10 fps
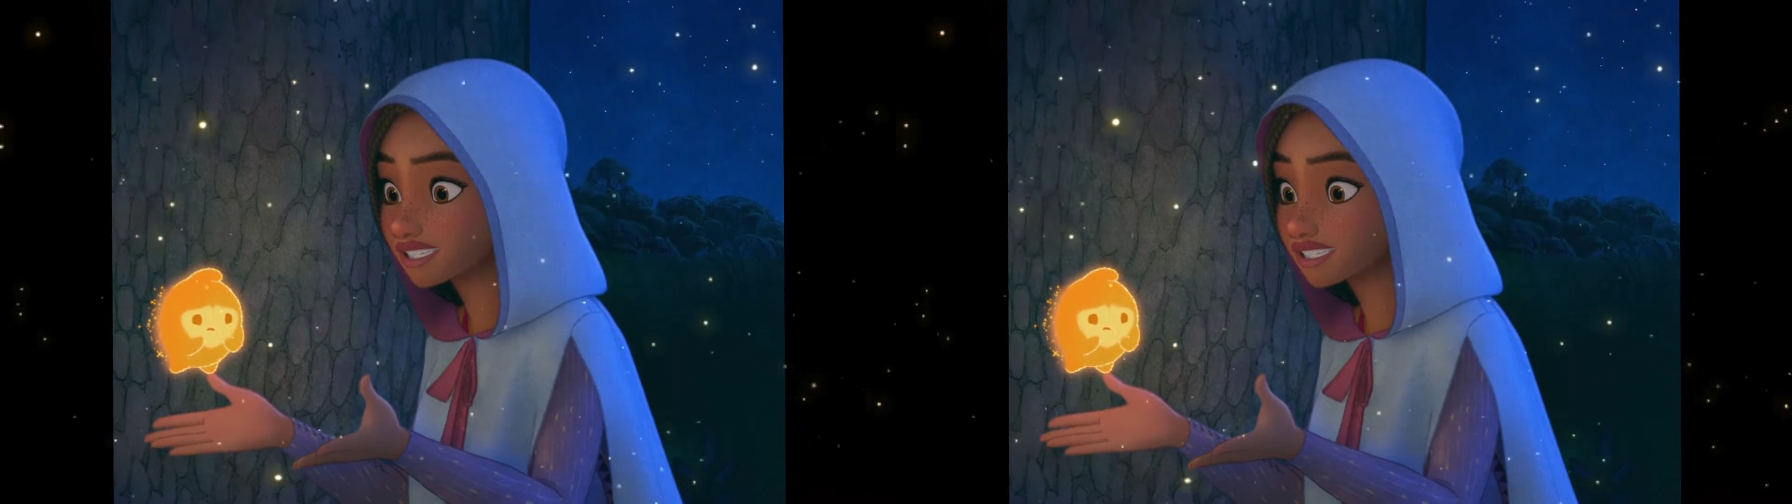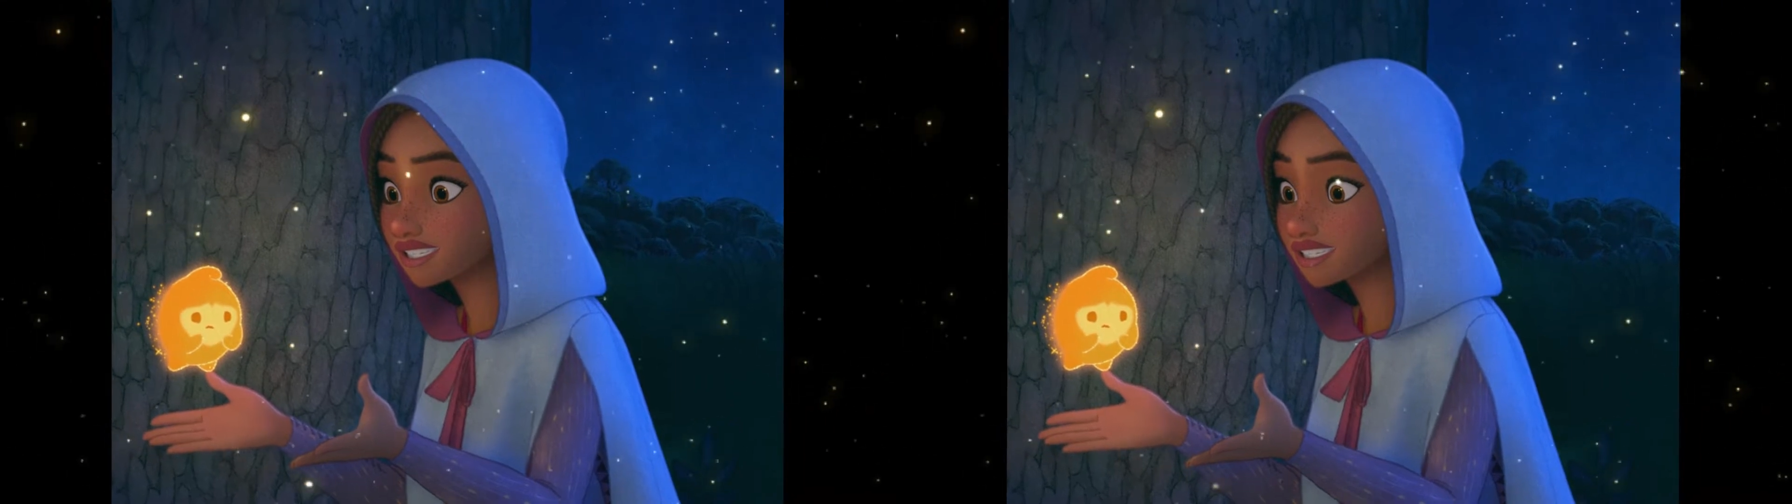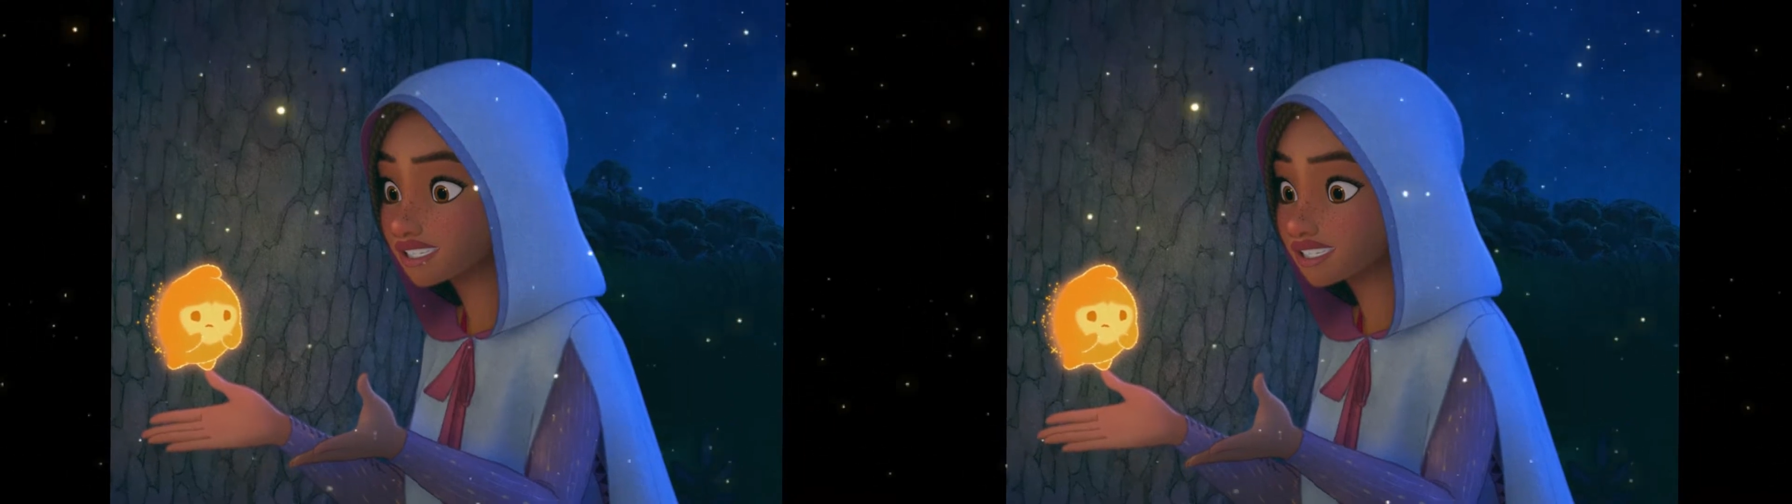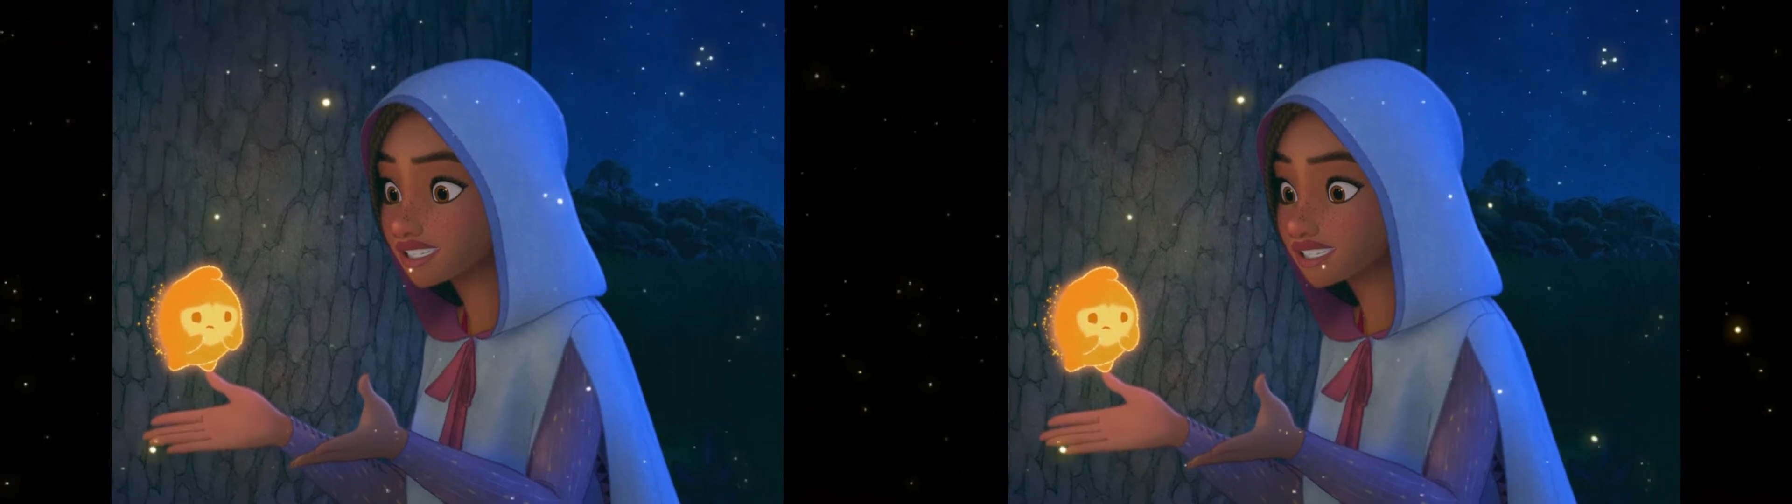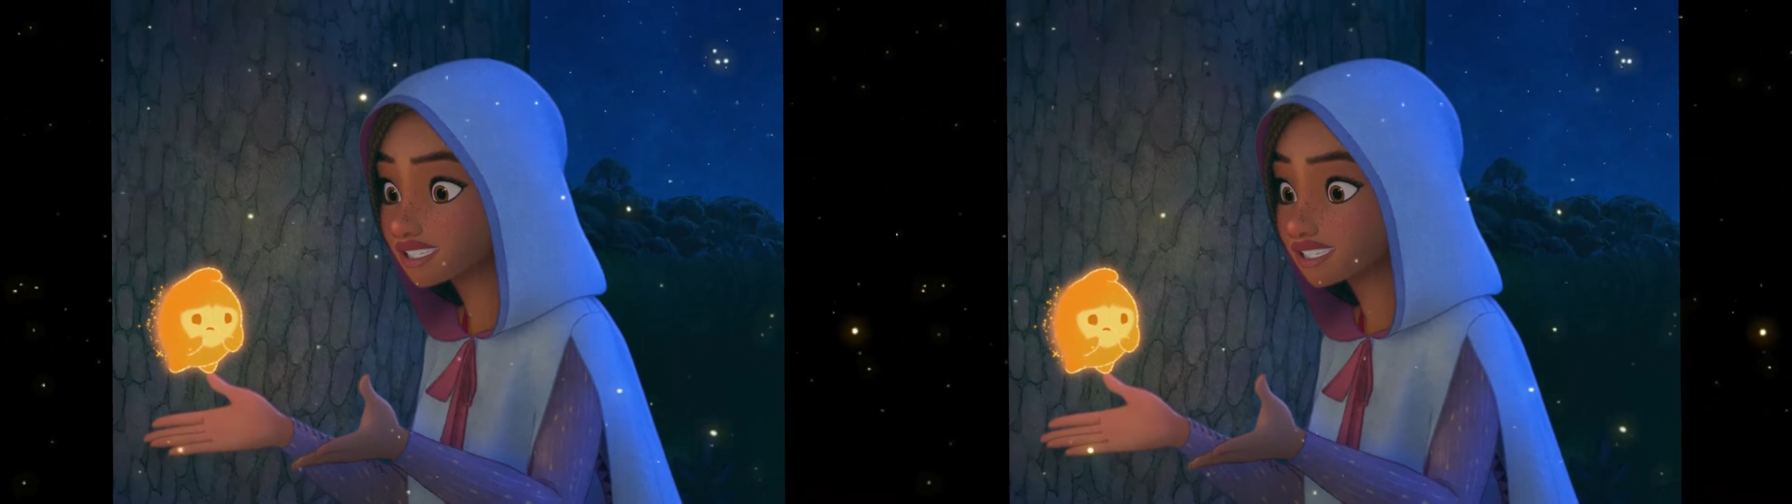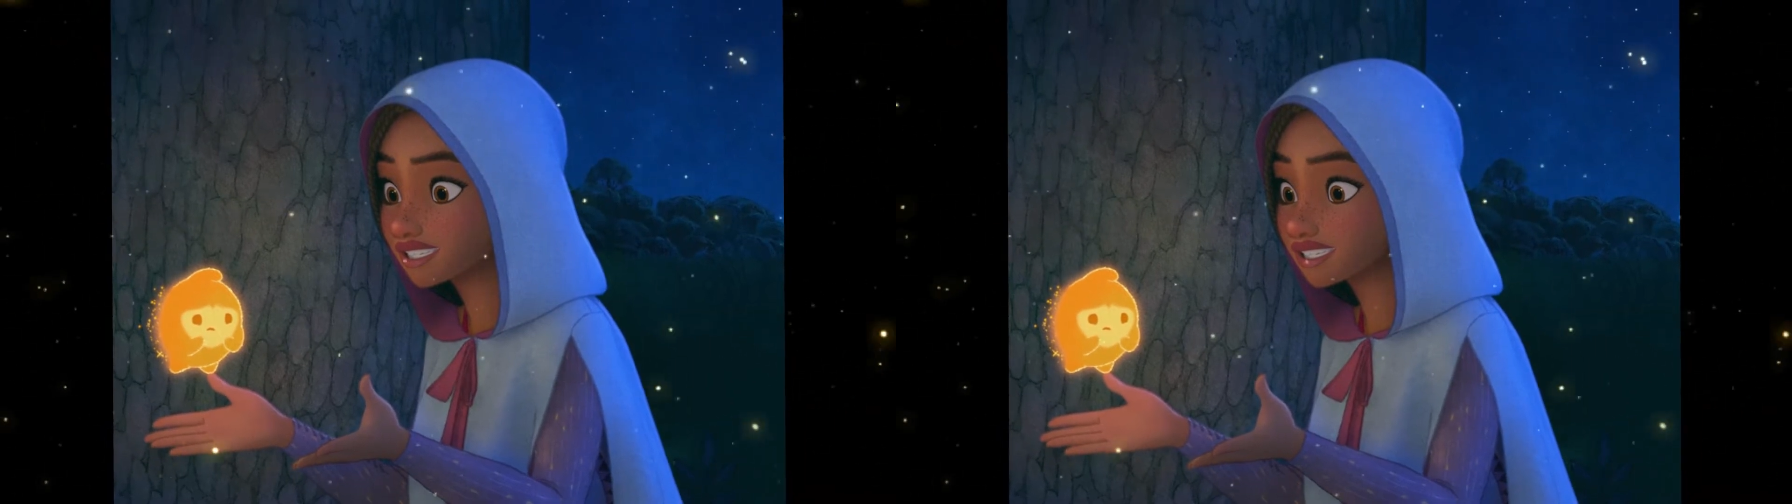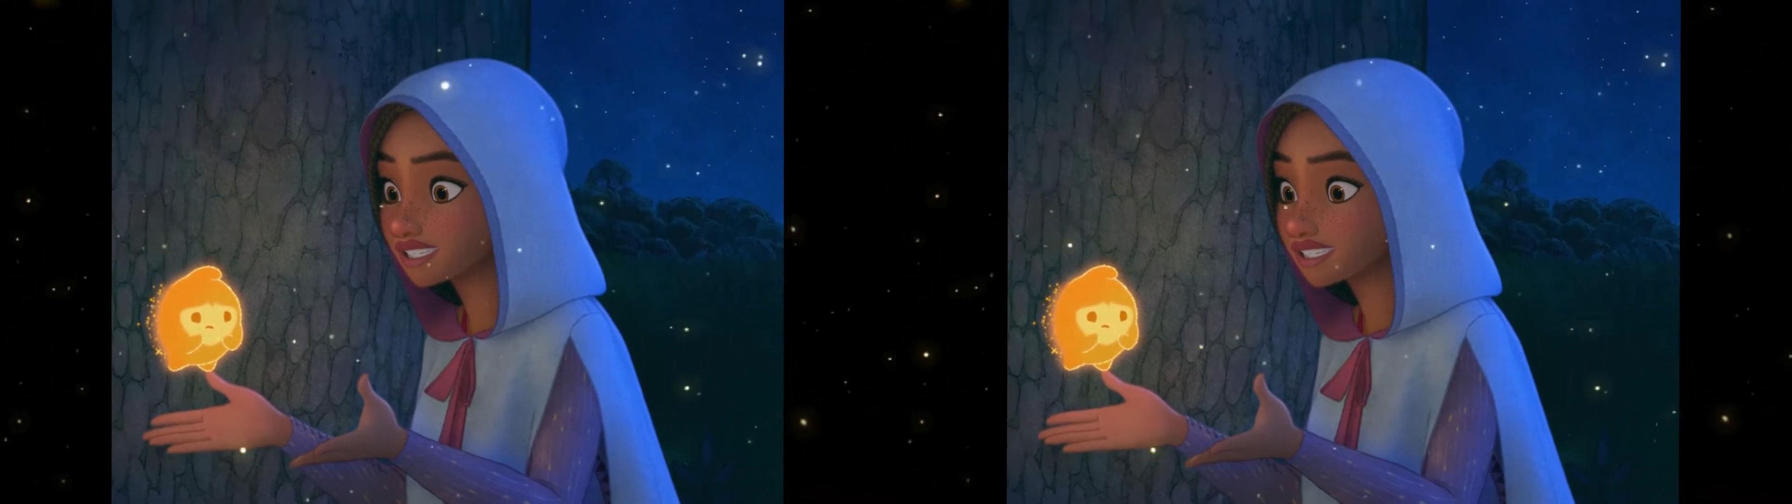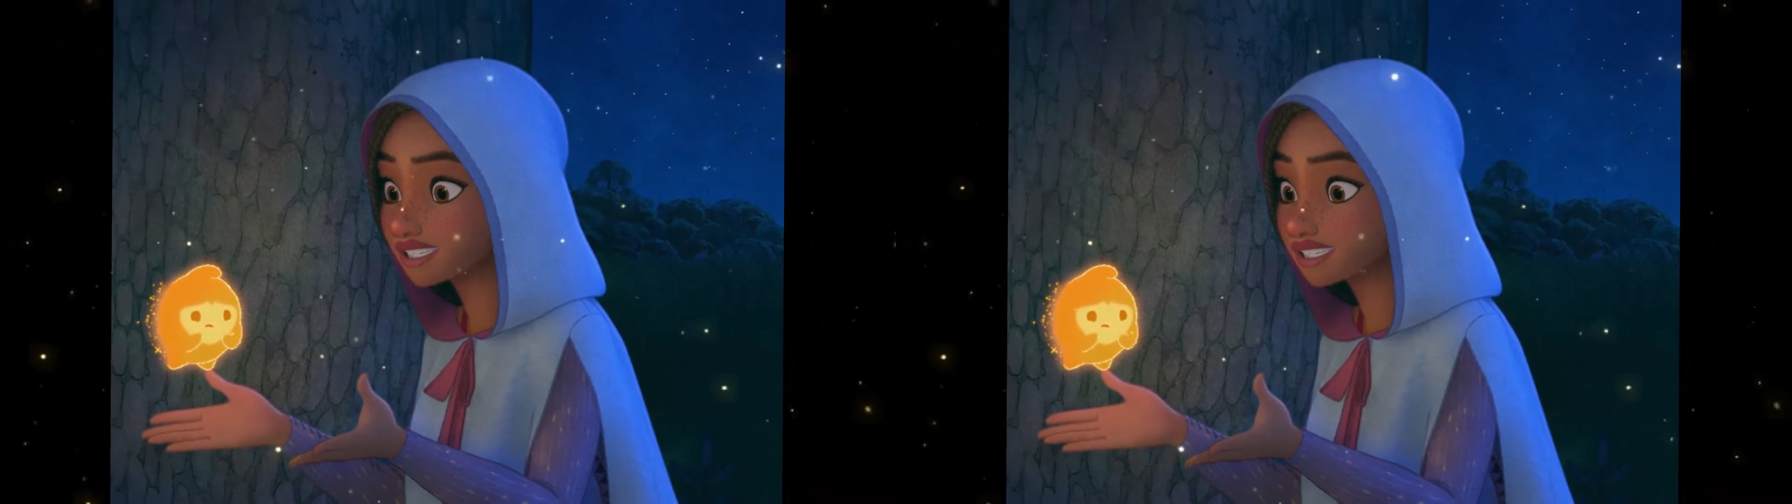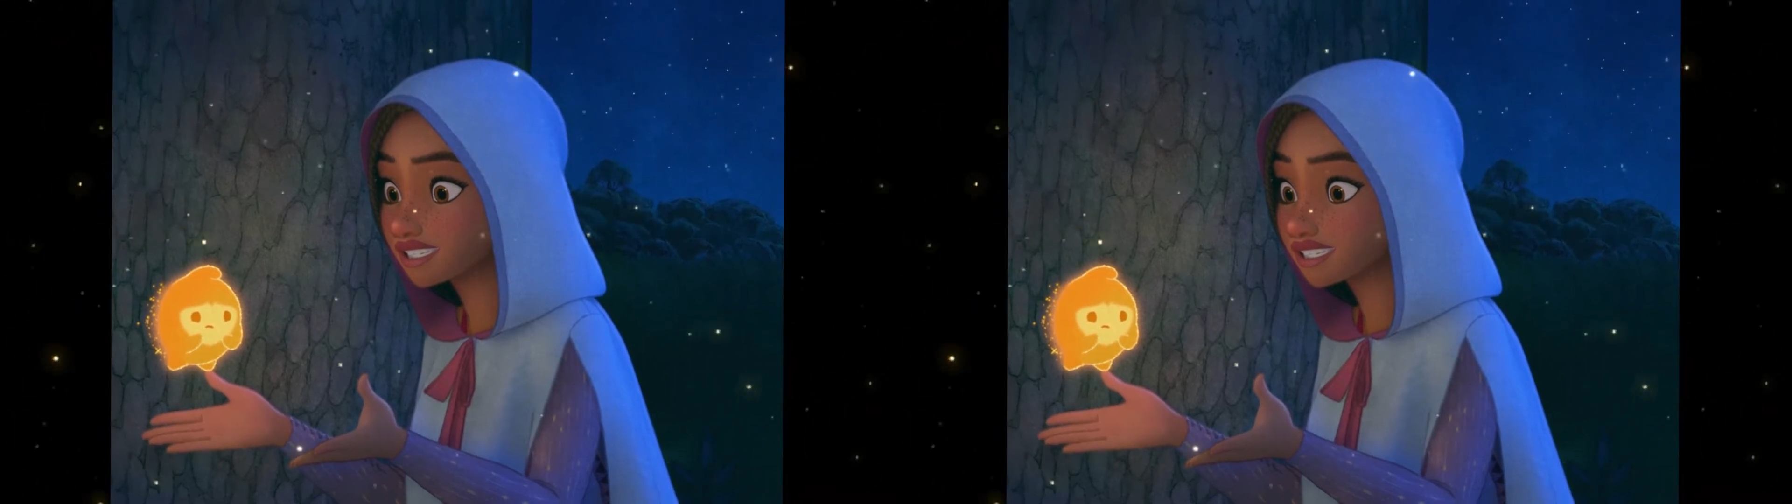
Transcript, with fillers: to life through animation,